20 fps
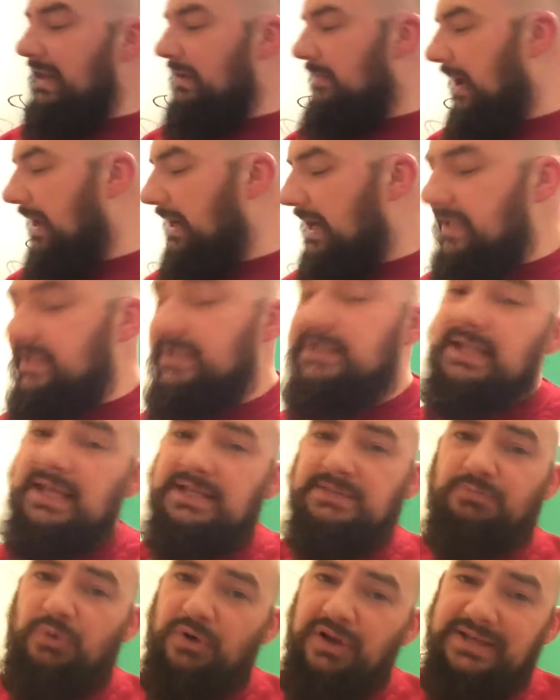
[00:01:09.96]
Anyway, let's
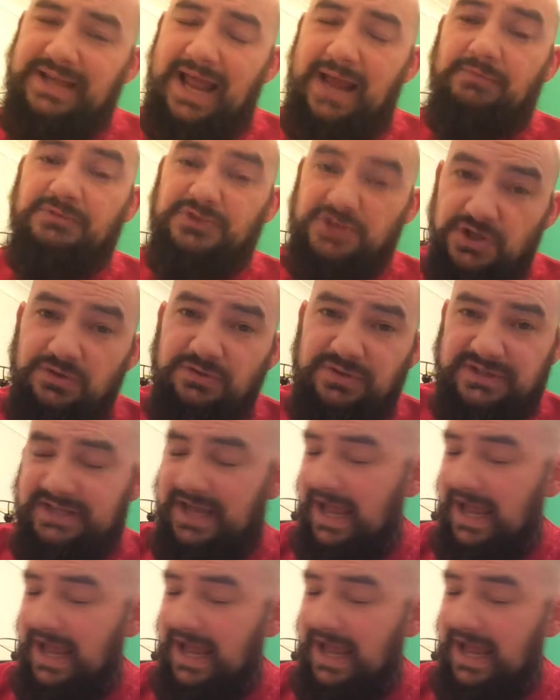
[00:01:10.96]
let's put it down to the